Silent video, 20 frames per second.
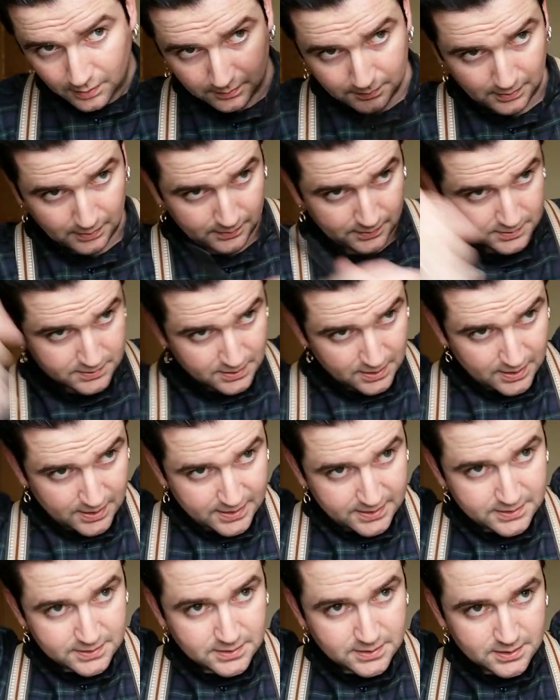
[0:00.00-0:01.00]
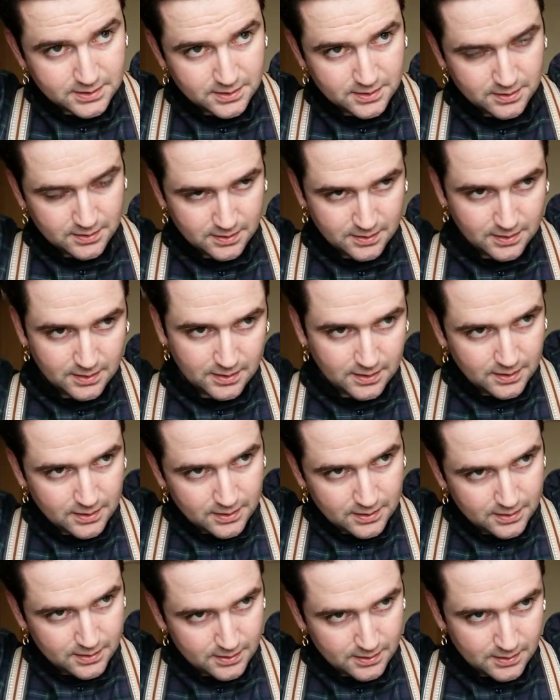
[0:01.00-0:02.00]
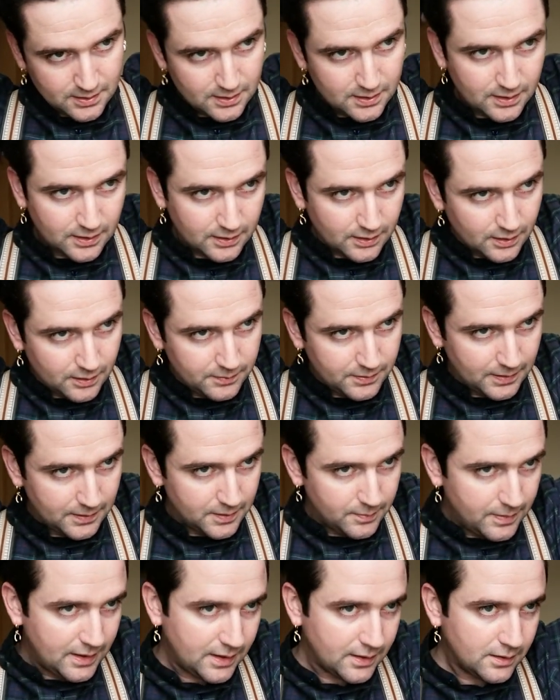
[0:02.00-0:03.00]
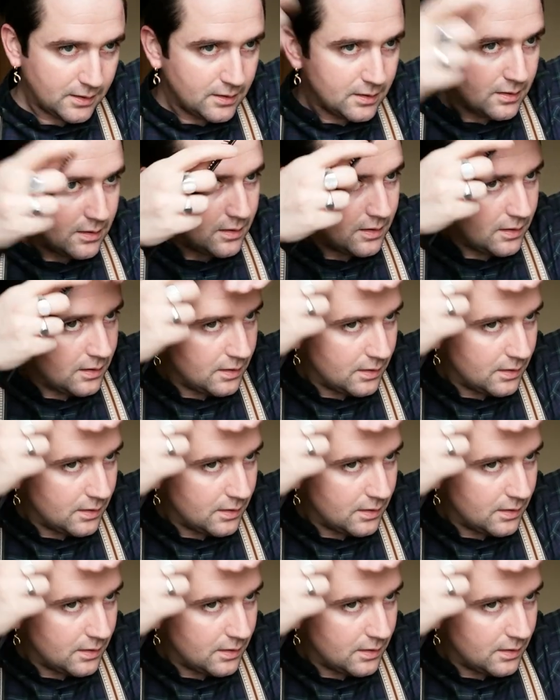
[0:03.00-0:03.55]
go down the sides, comb down the back.